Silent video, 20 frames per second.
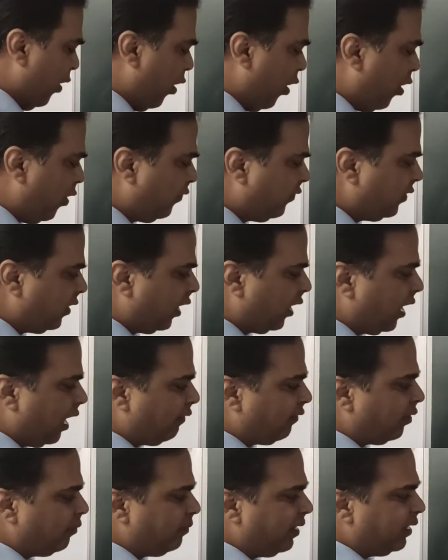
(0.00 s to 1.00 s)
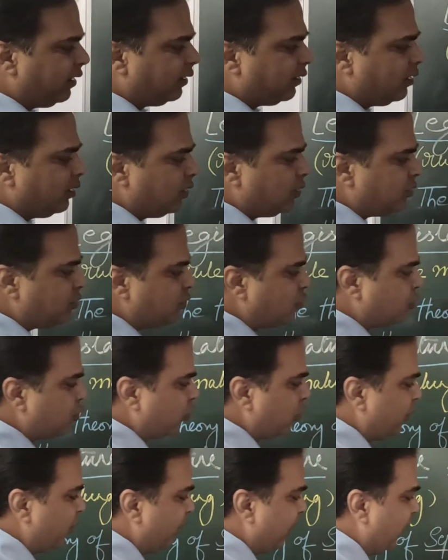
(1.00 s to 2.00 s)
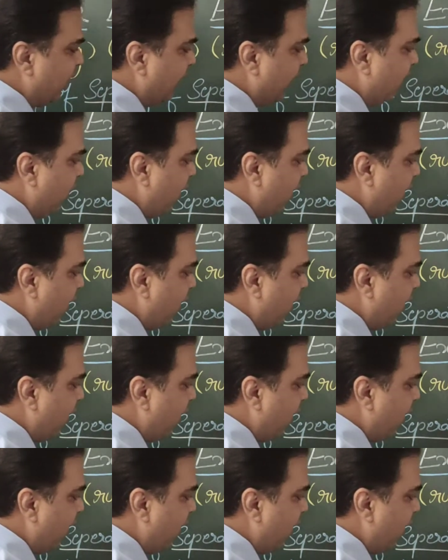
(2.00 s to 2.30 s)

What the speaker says: of the government should be